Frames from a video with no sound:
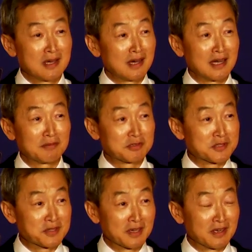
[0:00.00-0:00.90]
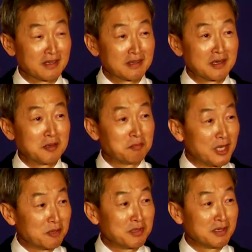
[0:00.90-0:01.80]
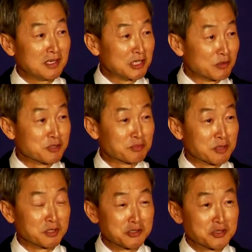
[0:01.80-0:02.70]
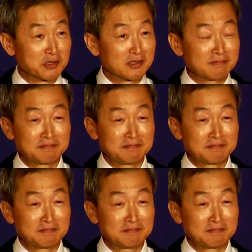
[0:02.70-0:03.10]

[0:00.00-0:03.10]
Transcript: I have to say, maybe it was premature.